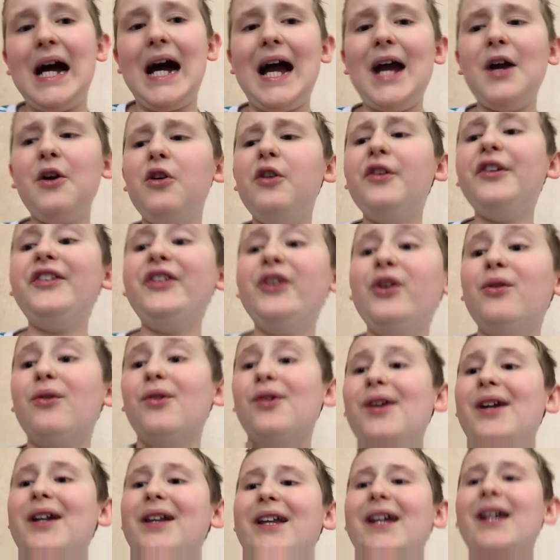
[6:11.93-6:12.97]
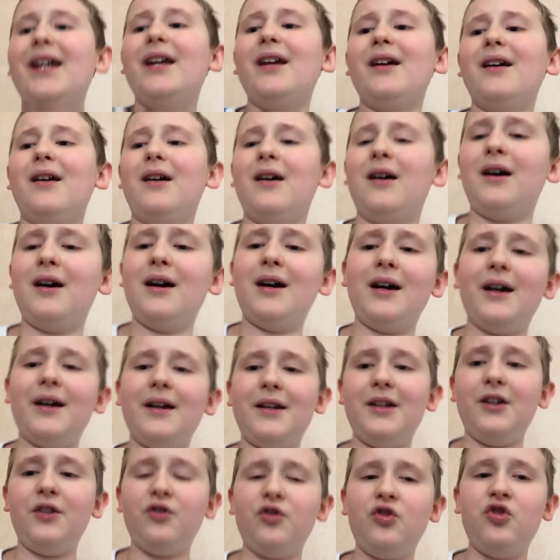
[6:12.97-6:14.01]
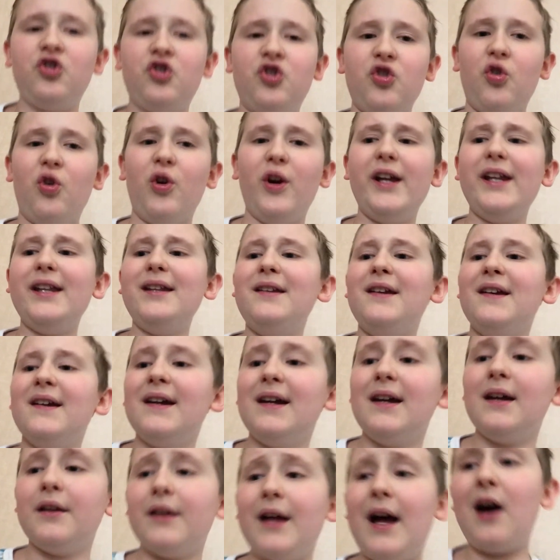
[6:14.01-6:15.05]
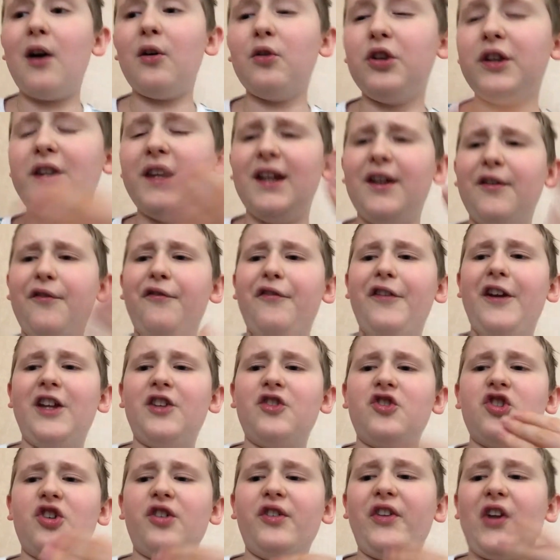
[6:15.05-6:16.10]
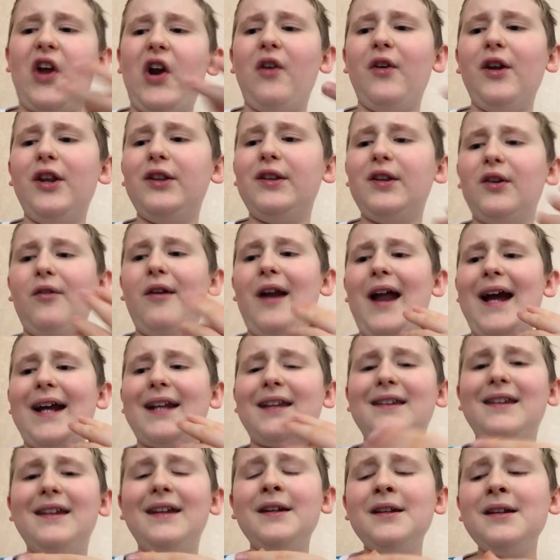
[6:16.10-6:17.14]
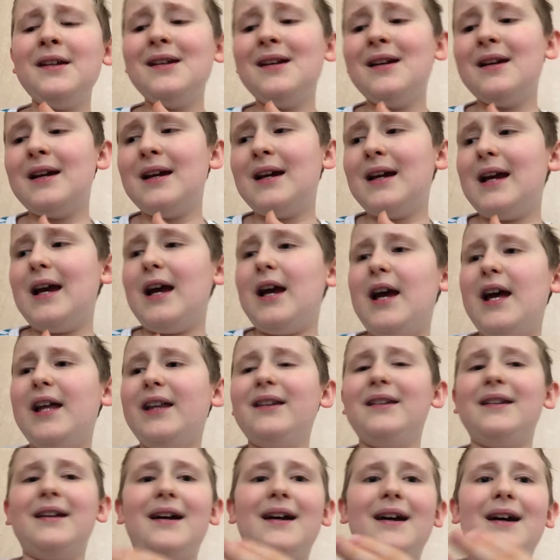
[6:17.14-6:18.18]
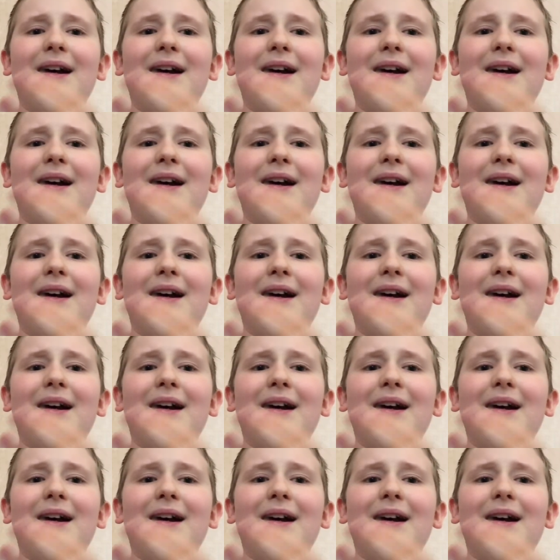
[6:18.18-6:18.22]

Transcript: I also really enjoyed how the Avengers are interacting and